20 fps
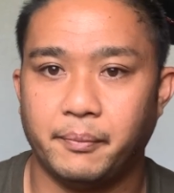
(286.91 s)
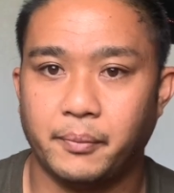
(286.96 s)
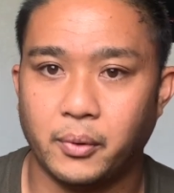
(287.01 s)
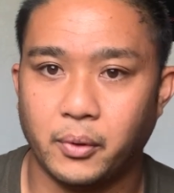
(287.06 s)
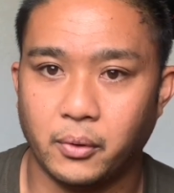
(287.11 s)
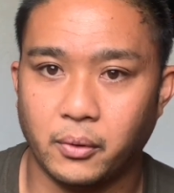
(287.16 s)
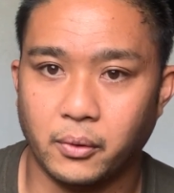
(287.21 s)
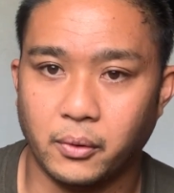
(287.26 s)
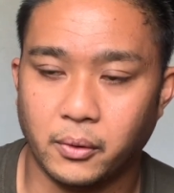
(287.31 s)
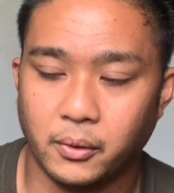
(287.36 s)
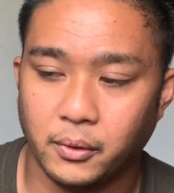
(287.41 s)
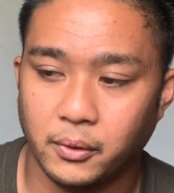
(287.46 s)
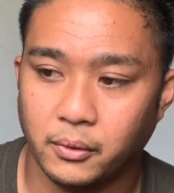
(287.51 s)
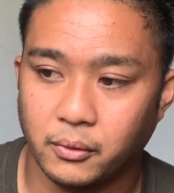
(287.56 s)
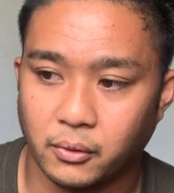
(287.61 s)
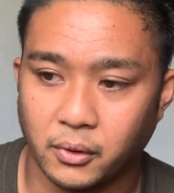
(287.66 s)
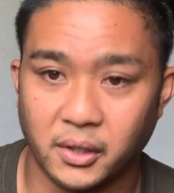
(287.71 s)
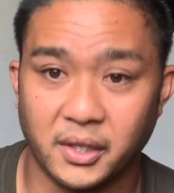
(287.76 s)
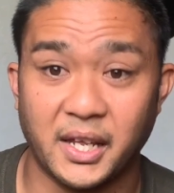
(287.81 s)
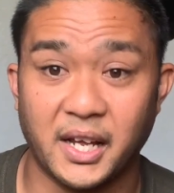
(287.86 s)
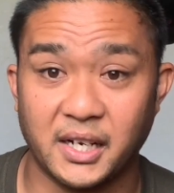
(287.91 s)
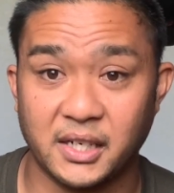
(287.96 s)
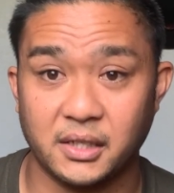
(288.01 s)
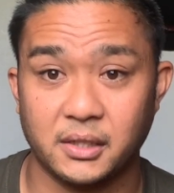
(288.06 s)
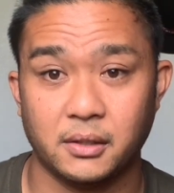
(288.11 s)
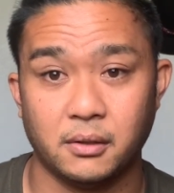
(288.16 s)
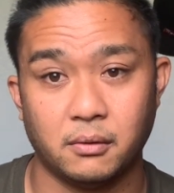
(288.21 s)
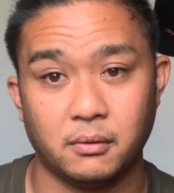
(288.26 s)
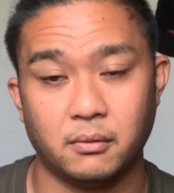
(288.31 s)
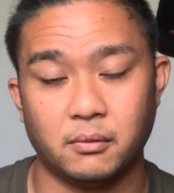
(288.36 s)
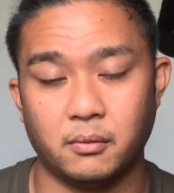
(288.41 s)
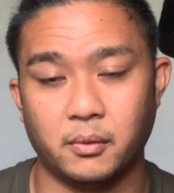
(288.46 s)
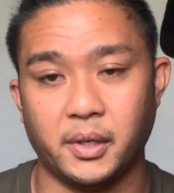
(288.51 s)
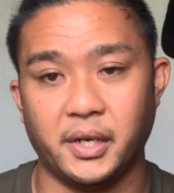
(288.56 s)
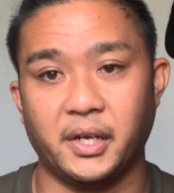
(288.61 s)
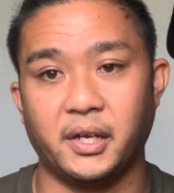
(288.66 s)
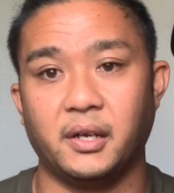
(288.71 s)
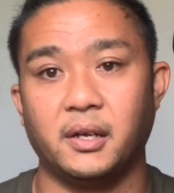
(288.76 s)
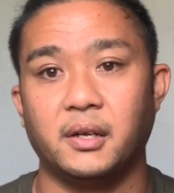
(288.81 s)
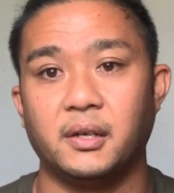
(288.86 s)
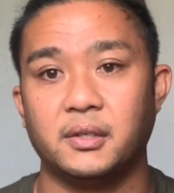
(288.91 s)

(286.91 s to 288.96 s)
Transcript: pole or that rig.